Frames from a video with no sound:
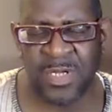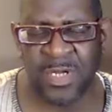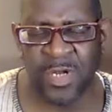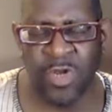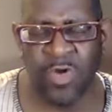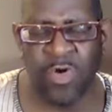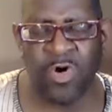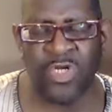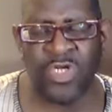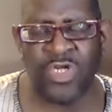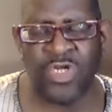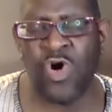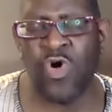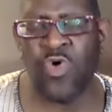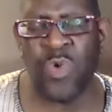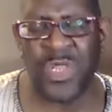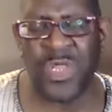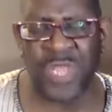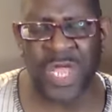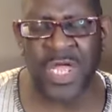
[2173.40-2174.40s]
Lord,
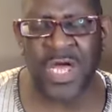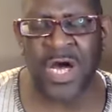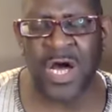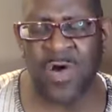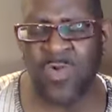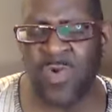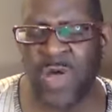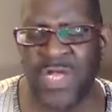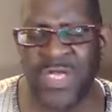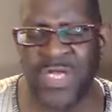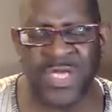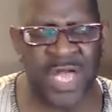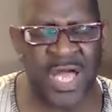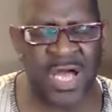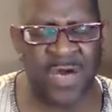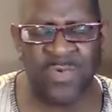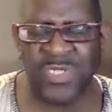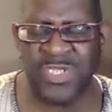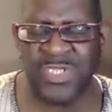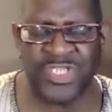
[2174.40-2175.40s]
go where they are right
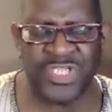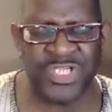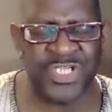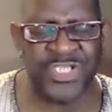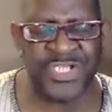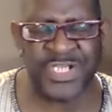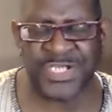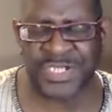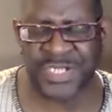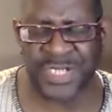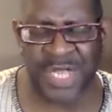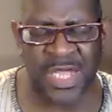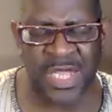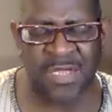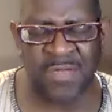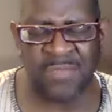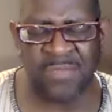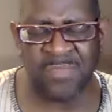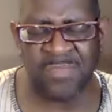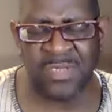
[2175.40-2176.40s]
now in Jesus'
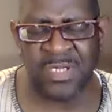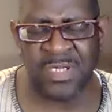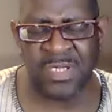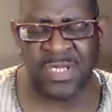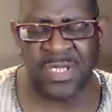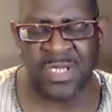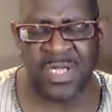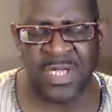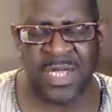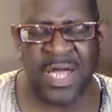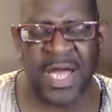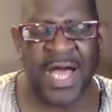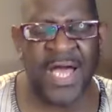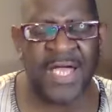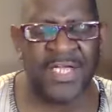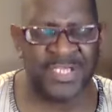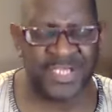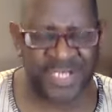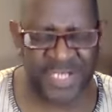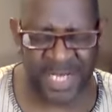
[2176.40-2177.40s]
name
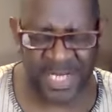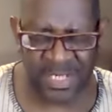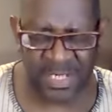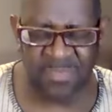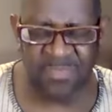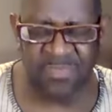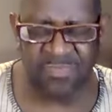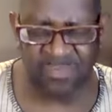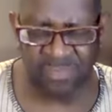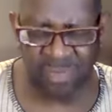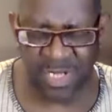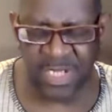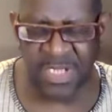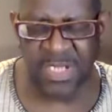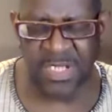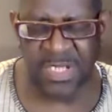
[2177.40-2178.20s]
and set them free.